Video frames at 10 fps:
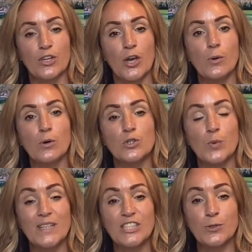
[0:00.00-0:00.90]
Cohort
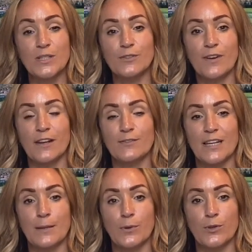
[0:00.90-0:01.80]
2025
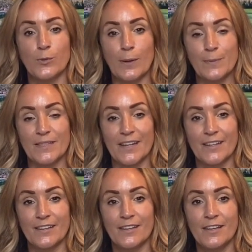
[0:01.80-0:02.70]
tab on the website.
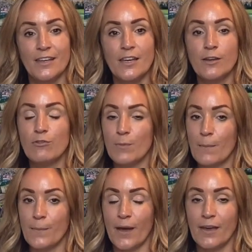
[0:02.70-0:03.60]

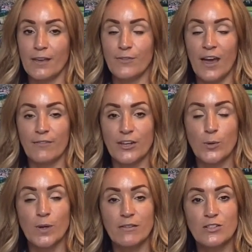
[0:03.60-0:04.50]
Remember, if you have any
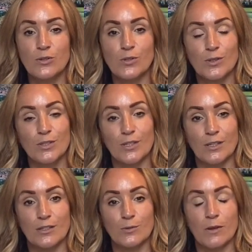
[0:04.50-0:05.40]
queries or
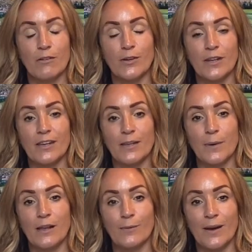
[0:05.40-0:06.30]
concerns, we are only an
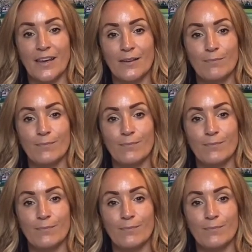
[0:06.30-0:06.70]
email away.